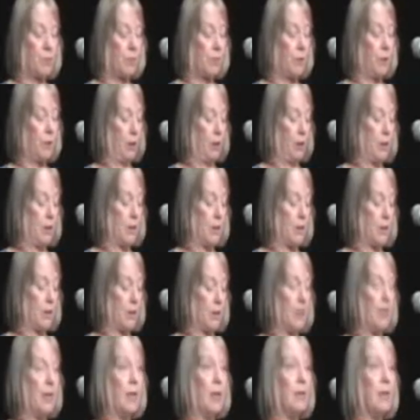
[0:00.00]
were lost
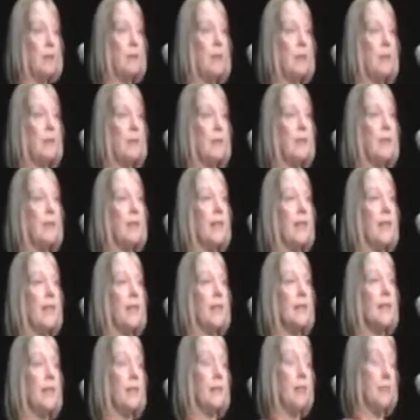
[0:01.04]
until the late
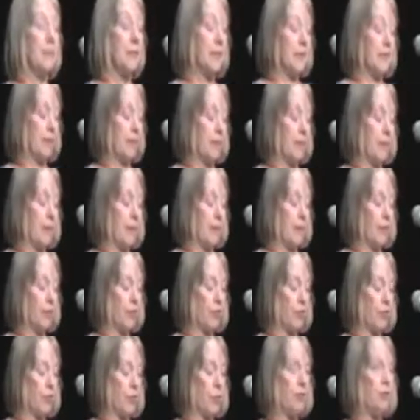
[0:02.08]
19th
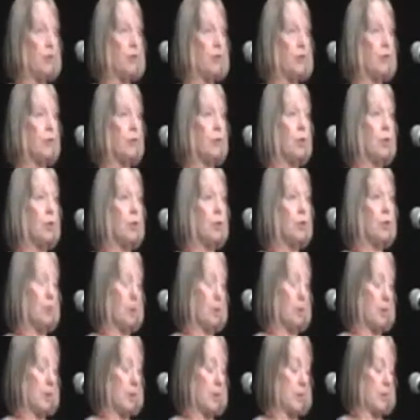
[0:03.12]
century, when 2
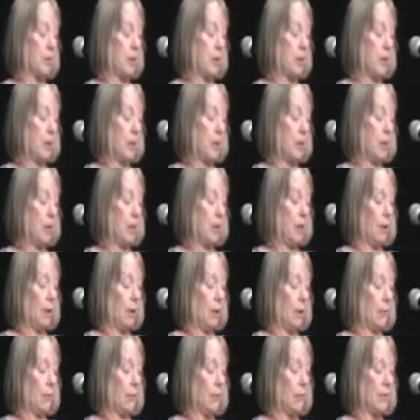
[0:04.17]
documents
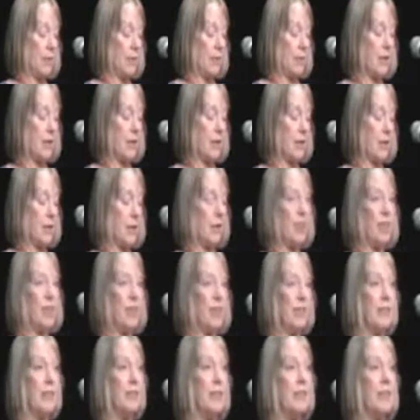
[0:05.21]
were discovered on a
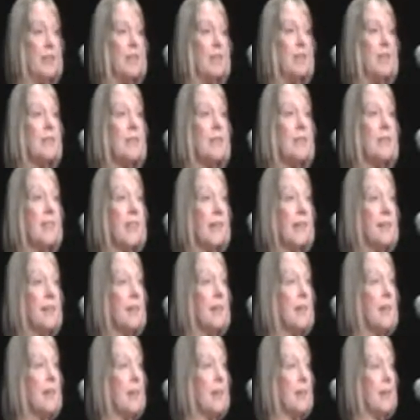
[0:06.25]
London
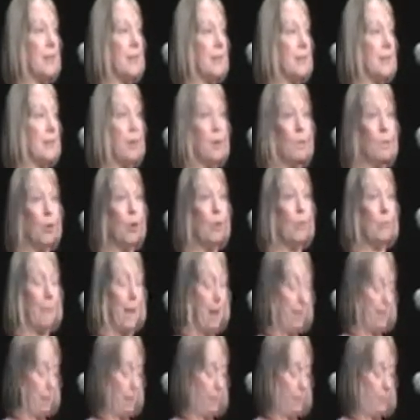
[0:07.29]
second-hand book
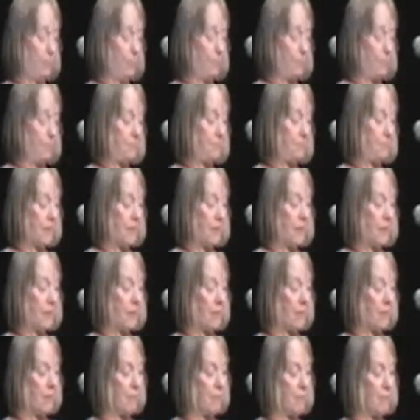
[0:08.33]
barrow. And
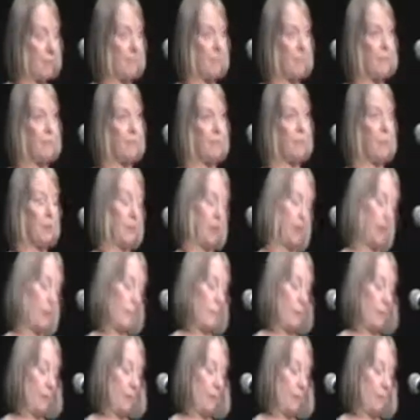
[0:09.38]
I wrote the following
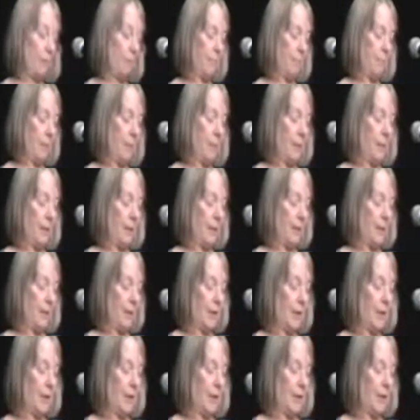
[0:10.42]
poem
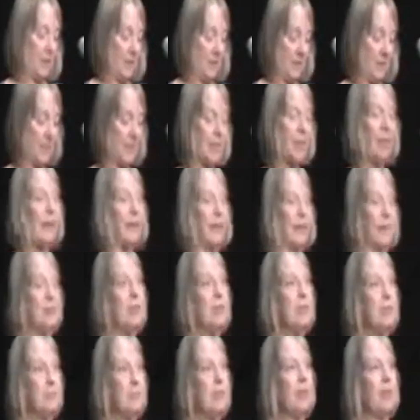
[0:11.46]
in the style and
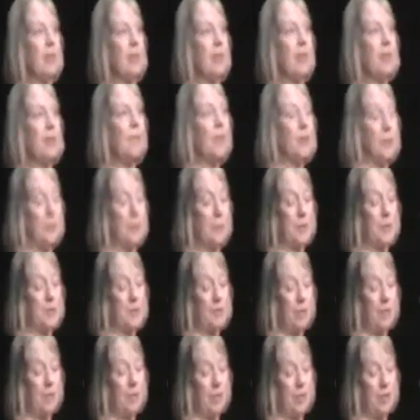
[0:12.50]
spirit of Thomas
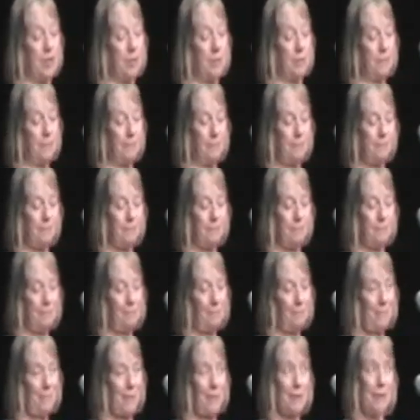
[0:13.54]
Traherne.
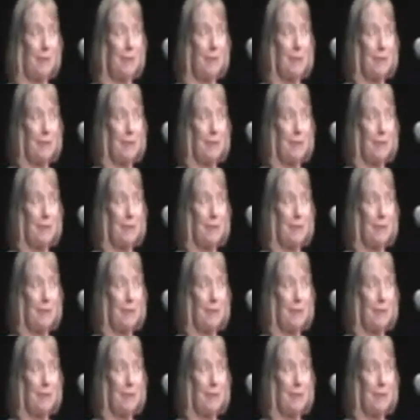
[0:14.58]
Not